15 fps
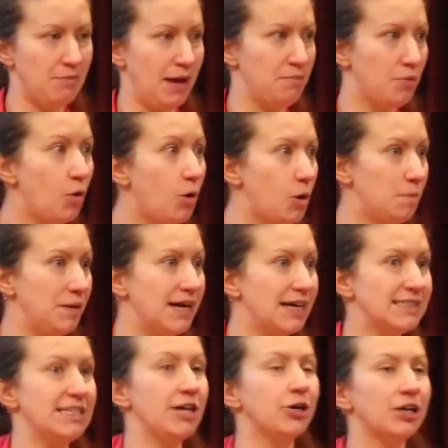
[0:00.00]
my bowl
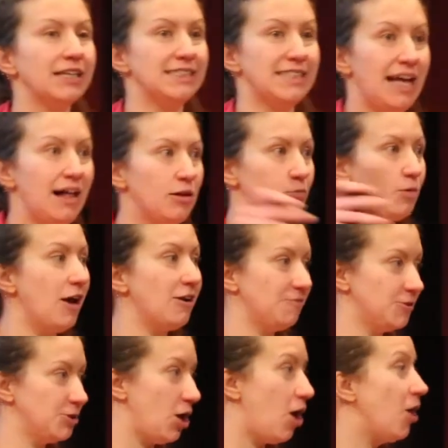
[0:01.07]
because they're gonna tell
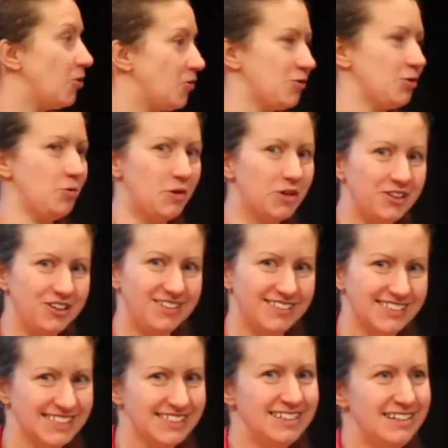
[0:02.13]
rotifers all over the
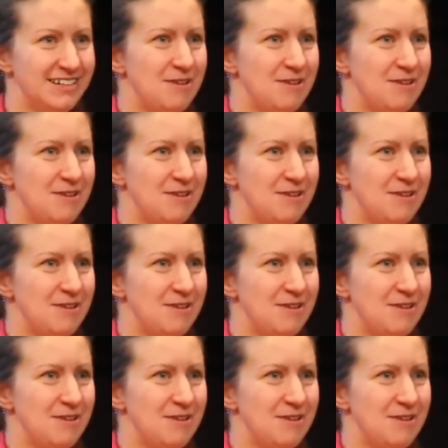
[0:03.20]
world.